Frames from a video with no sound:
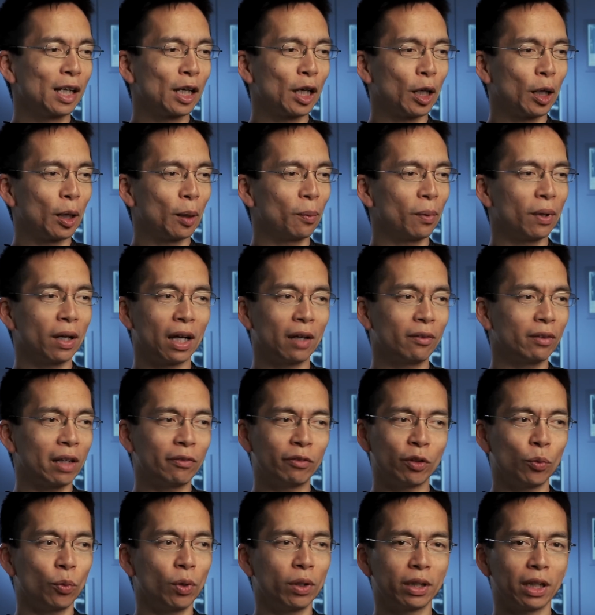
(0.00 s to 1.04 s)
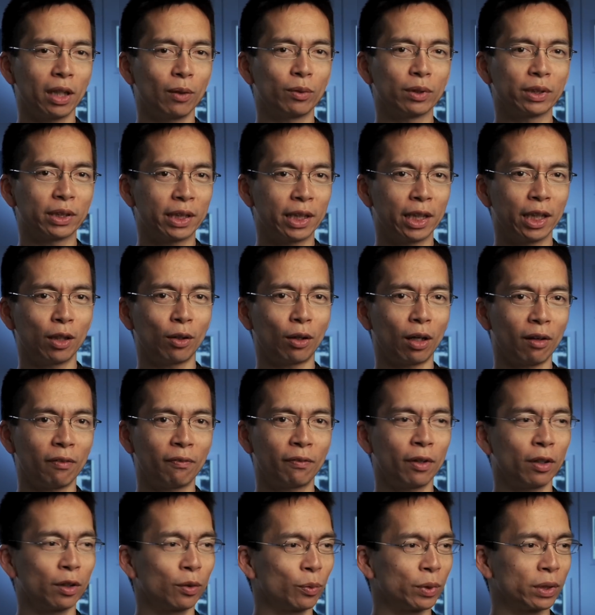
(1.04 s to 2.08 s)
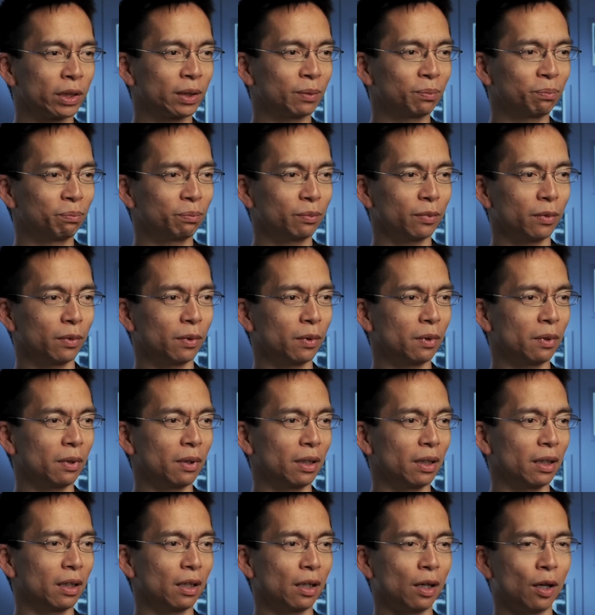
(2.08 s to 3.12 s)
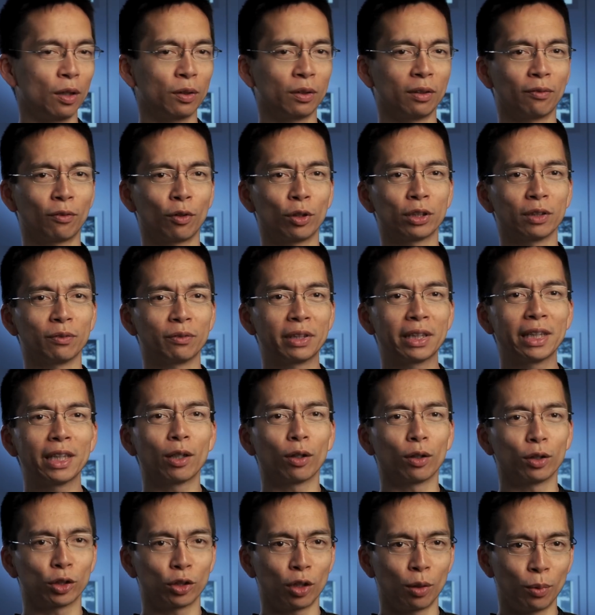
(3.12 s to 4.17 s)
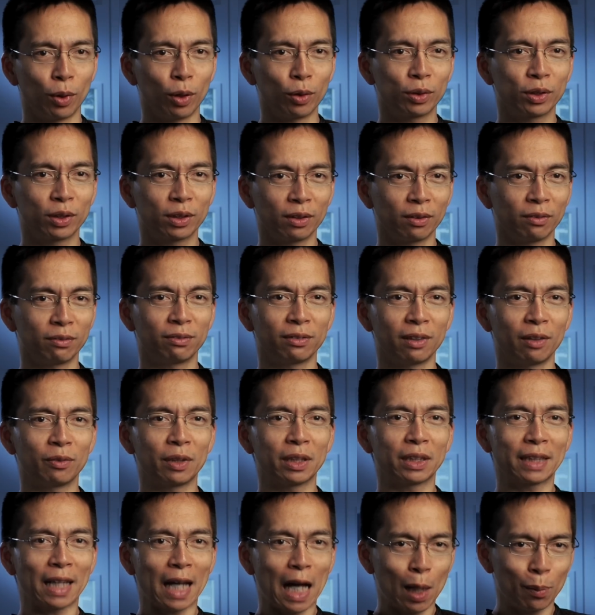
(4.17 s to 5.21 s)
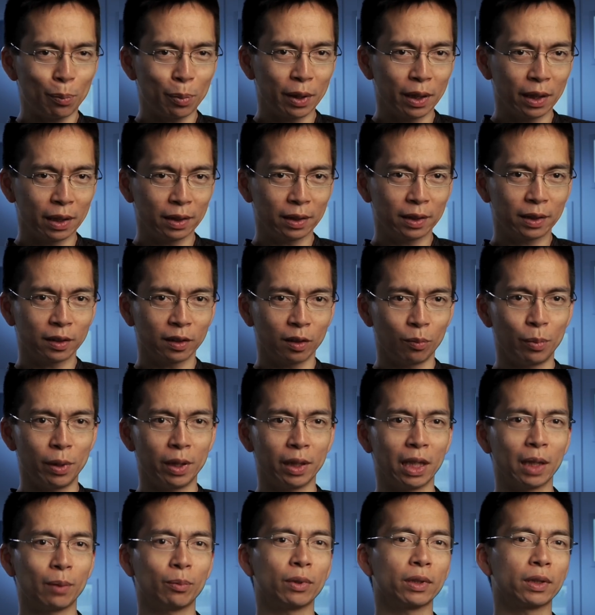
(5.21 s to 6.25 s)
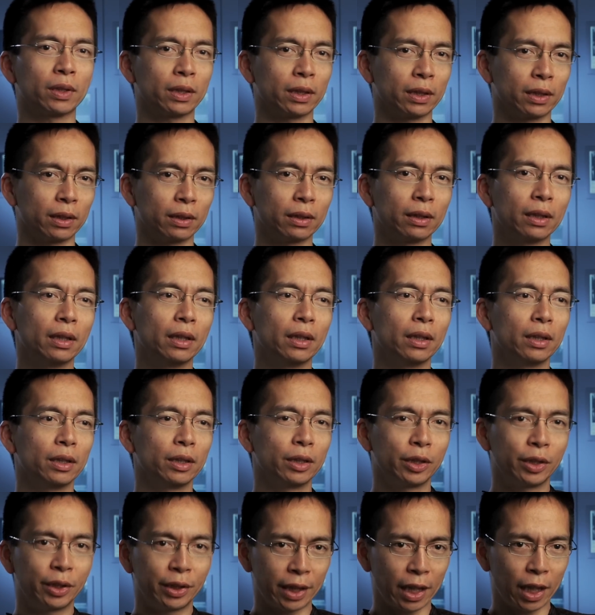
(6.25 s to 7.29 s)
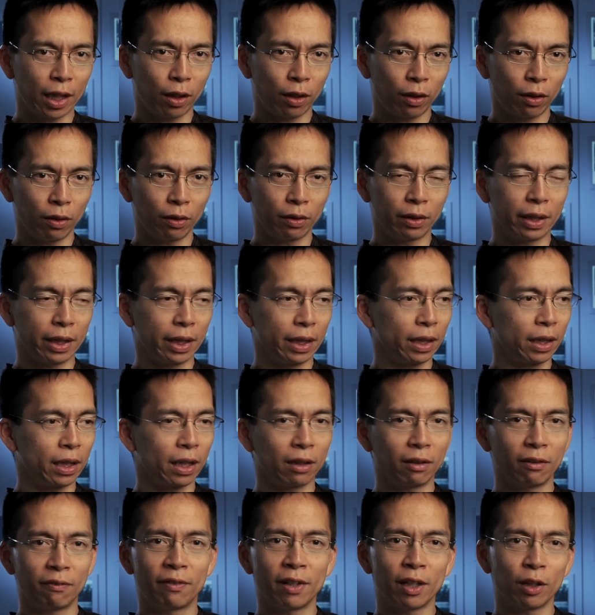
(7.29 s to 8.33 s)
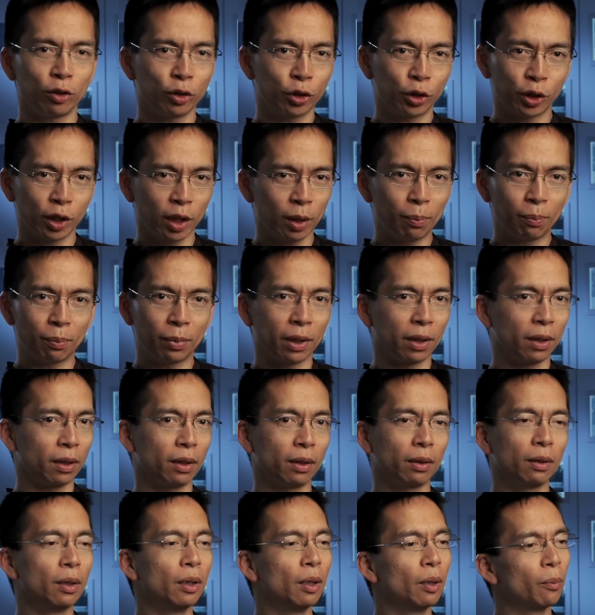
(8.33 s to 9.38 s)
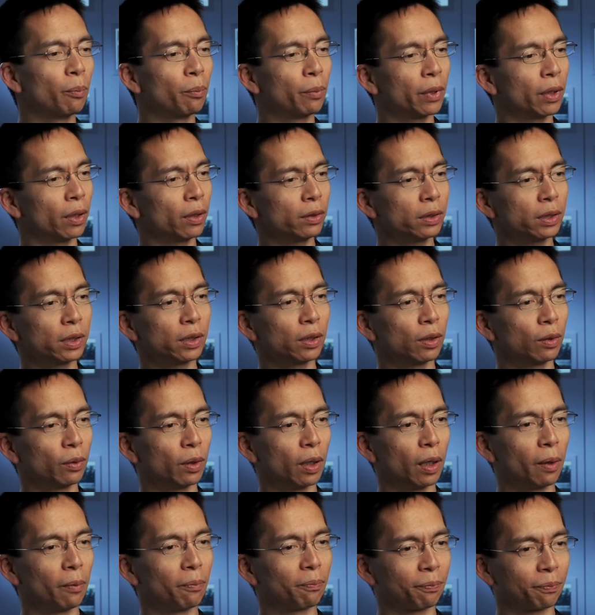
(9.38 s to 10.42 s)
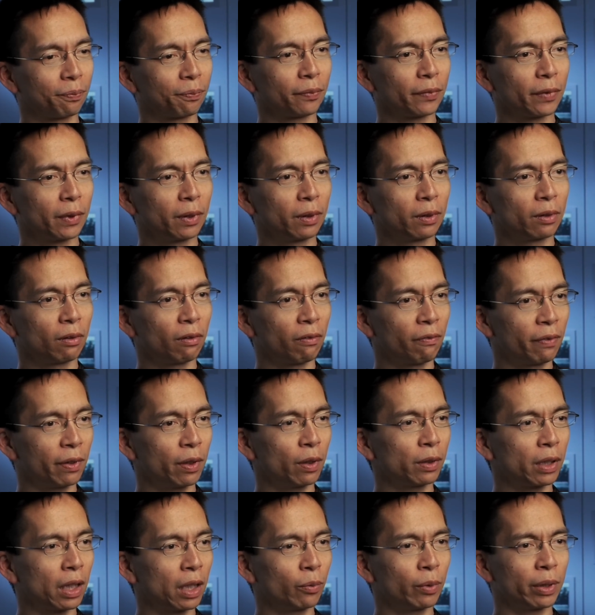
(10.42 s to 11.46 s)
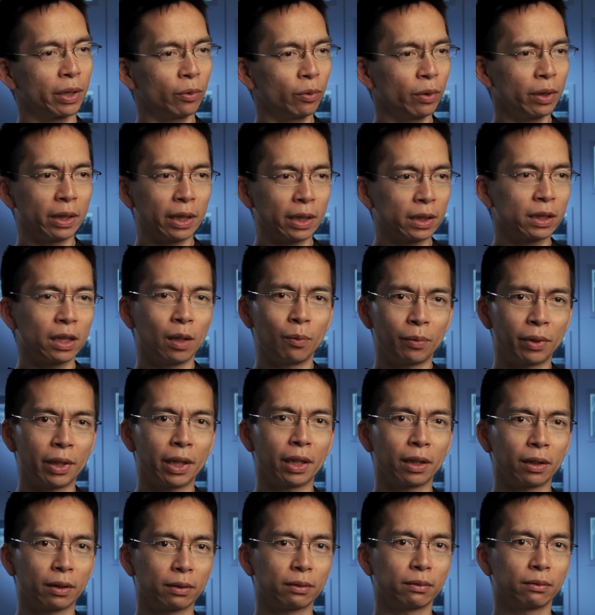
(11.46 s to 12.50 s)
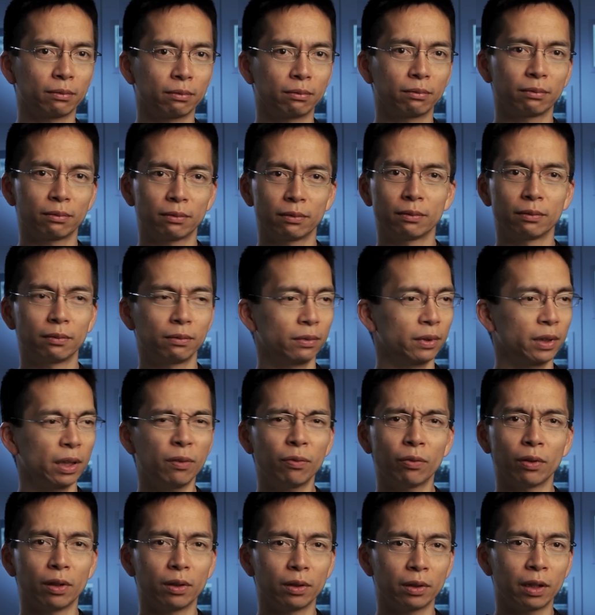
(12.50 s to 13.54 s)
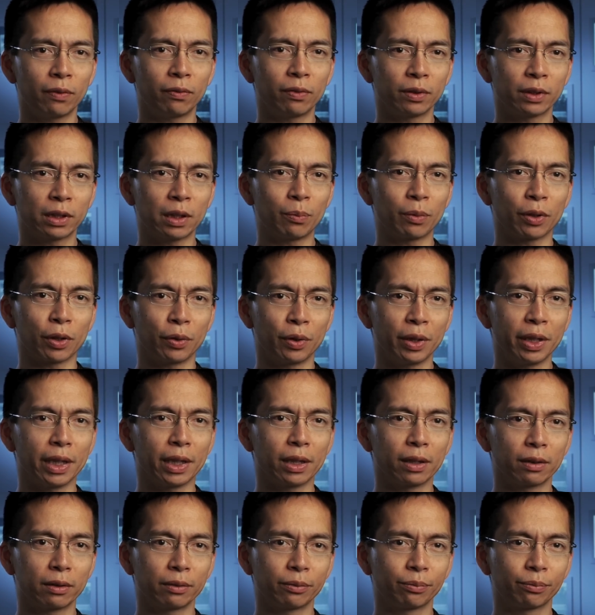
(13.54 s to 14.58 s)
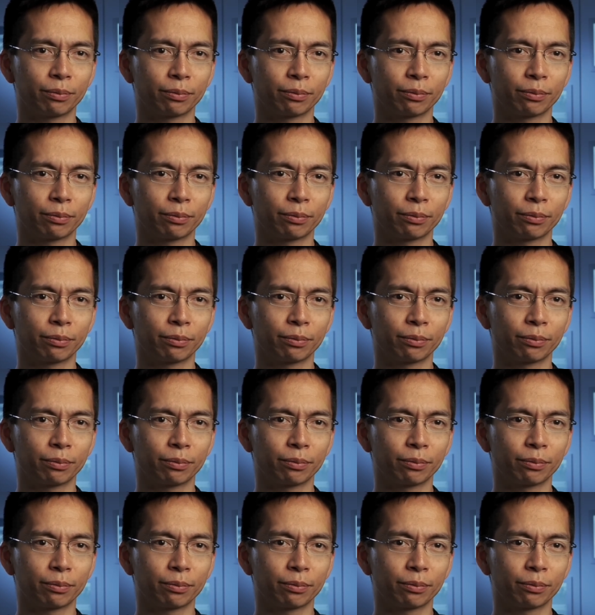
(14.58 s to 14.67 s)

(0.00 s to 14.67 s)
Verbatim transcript: um, everyone that was here, I felt was on the verge of tears almost, of, of just happiness, of being able to share the kind of fellowship, uh, but also um, to feel that we really did something different, different, something unique.